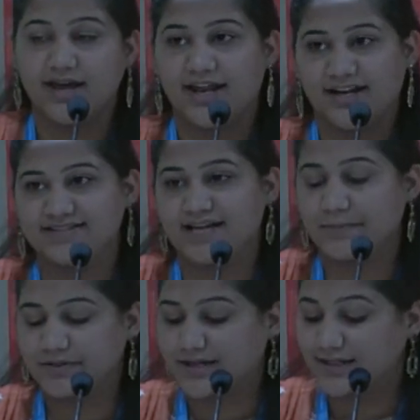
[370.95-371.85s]
An
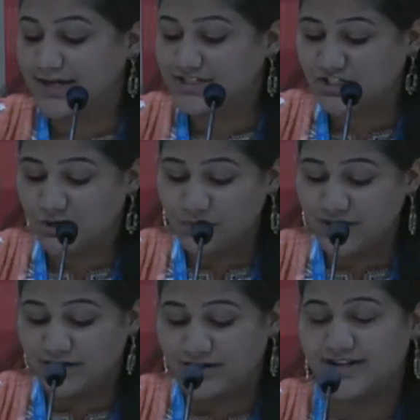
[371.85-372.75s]
example I'd like to quote
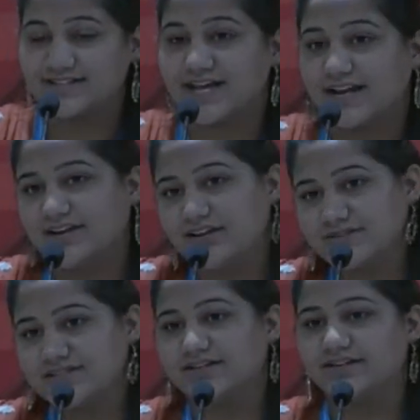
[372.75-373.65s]
here is that in New
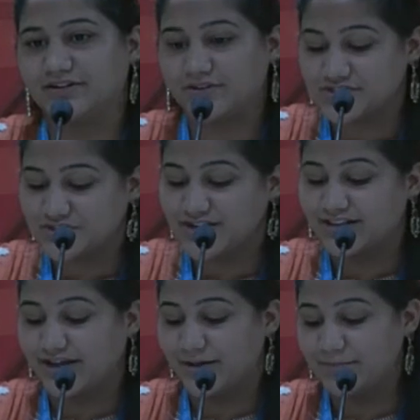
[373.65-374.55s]
Zealand and
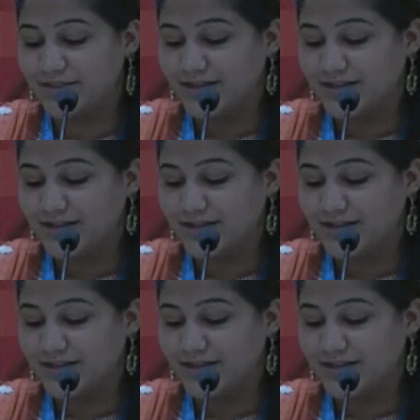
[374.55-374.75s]
Australia,